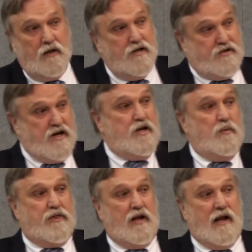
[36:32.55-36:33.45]

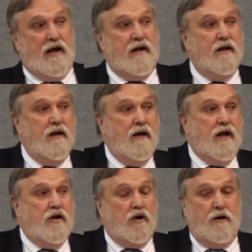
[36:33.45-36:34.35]
Continue with the lying,
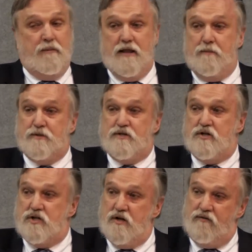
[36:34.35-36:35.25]
and you're going to be in the
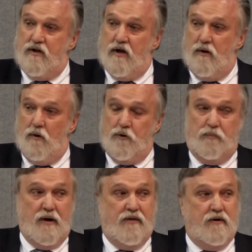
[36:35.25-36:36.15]
position of the older
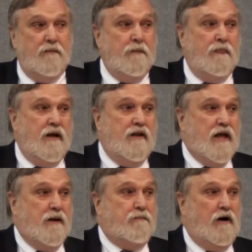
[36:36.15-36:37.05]
brother in
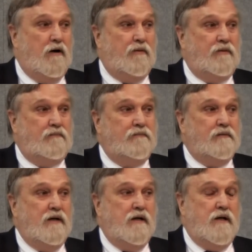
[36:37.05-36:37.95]
that parable.
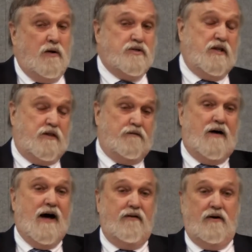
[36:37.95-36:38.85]
Notice that the
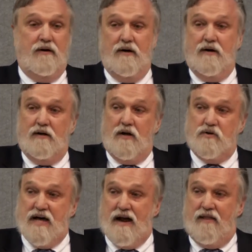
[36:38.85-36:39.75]
father
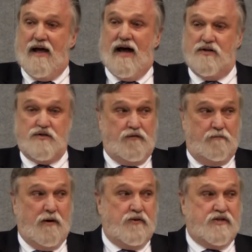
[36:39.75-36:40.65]
goes out of the house
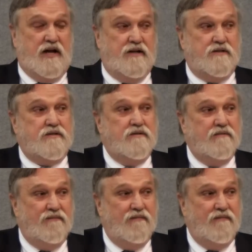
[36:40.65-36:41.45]
for both sons.